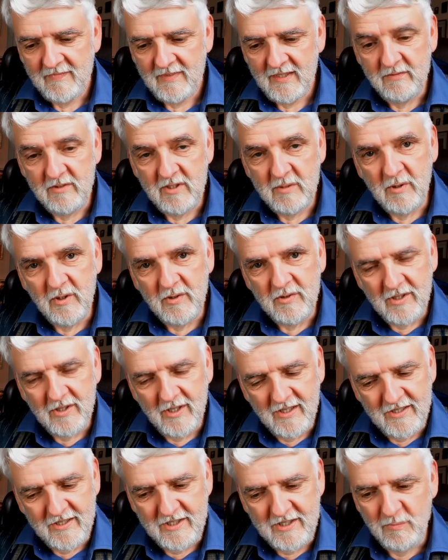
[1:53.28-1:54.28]
I was about to
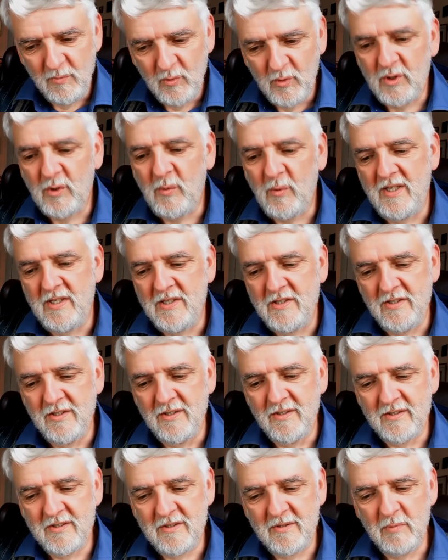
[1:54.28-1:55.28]
ask more
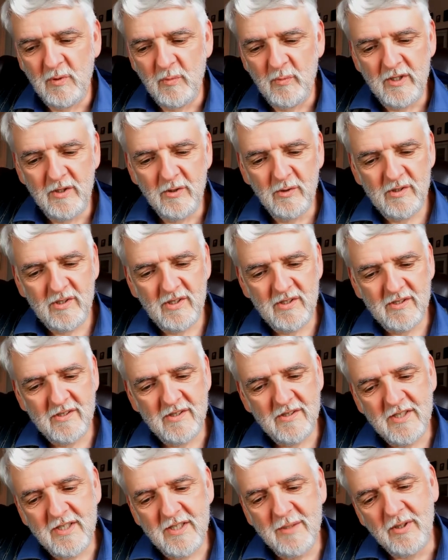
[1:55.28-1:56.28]
questions, but we noticed
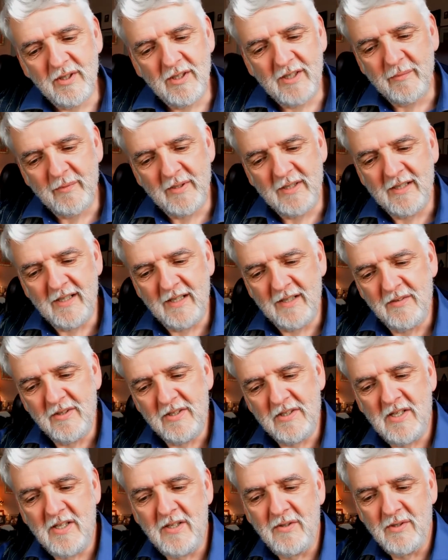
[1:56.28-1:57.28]
the steamer coming down the
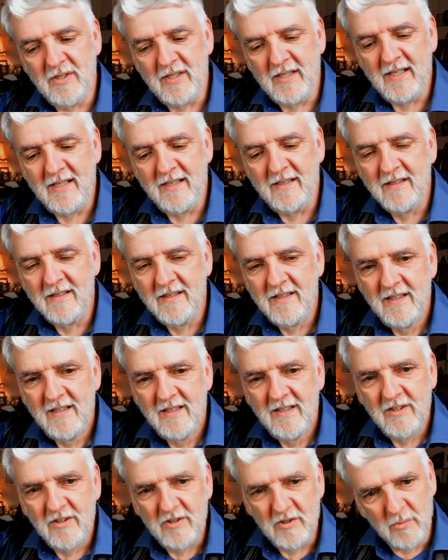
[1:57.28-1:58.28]
sound again,
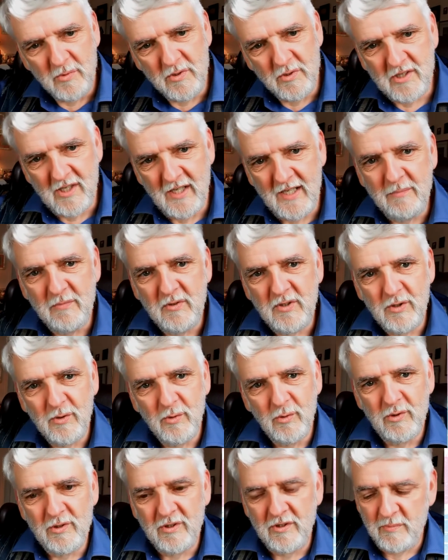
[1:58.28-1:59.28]
so it was time to
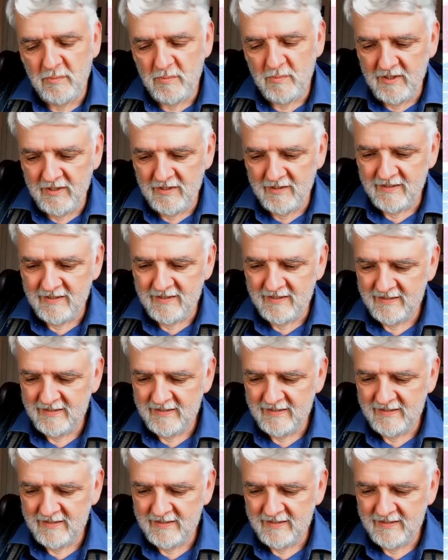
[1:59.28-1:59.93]
go to the pier.